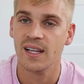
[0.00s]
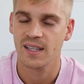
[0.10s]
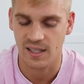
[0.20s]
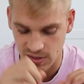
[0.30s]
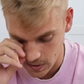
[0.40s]

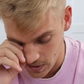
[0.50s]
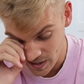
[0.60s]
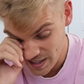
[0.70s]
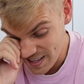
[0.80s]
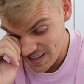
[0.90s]
let's
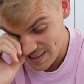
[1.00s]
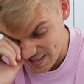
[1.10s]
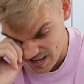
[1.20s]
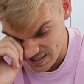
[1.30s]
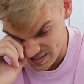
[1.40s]
go.
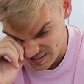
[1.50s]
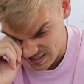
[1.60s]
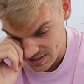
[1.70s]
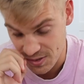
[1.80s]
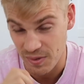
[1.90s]
Then,
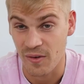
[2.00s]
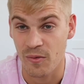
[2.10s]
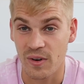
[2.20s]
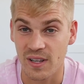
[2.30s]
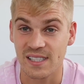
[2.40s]
this is where
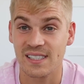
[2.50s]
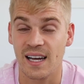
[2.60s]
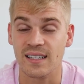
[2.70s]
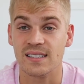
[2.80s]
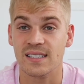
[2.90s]
it really
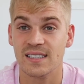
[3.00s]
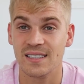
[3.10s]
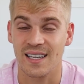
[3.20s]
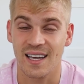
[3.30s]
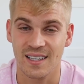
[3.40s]
started
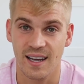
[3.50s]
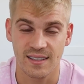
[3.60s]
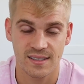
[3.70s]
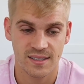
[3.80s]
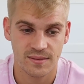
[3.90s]
to get
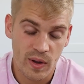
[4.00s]
nuts.